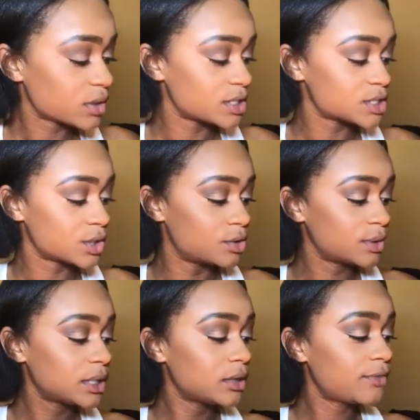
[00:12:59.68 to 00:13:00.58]
So I just go in
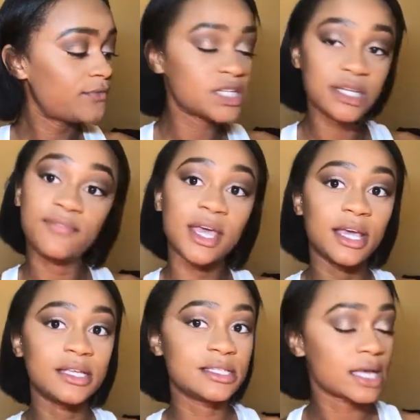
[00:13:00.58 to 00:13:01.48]
with a little fishy
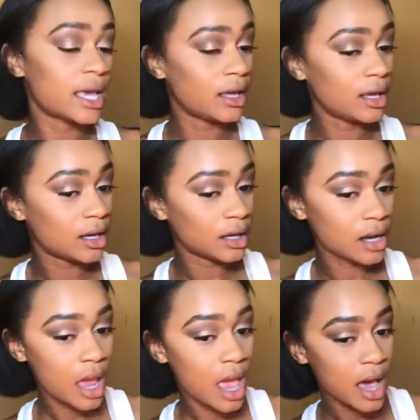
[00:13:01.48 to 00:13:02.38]
face, and
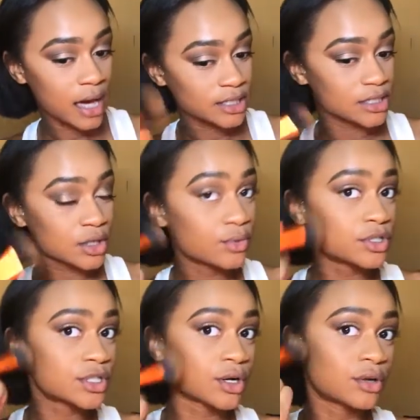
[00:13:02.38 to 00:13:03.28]
I just go in
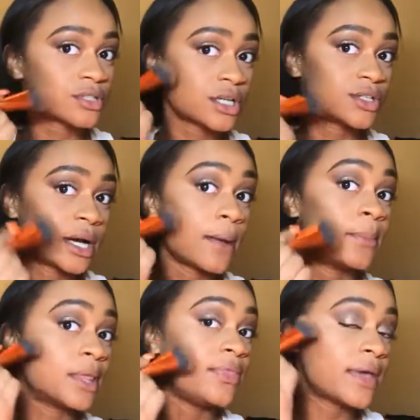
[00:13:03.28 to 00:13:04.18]
circles and try to
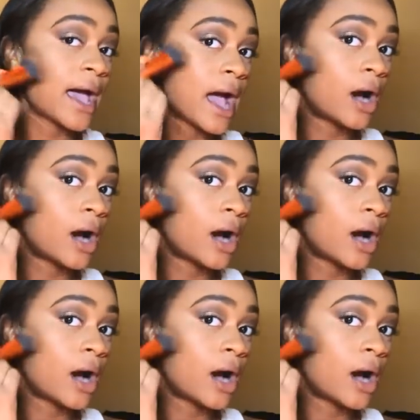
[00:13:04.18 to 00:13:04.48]
blend that